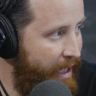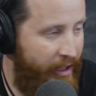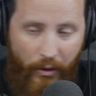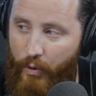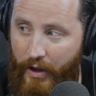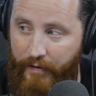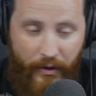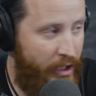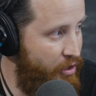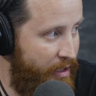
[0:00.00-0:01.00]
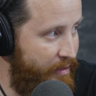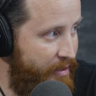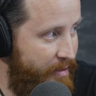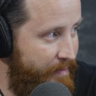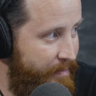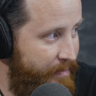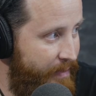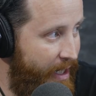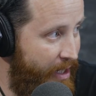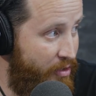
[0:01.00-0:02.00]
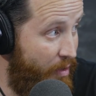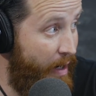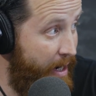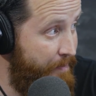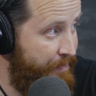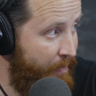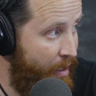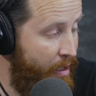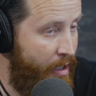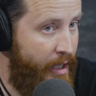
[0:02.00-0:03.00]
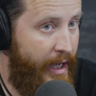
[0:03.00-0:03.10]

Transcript: like the work of Christians right. Mm-hmm. in history, right? Mm-hmm.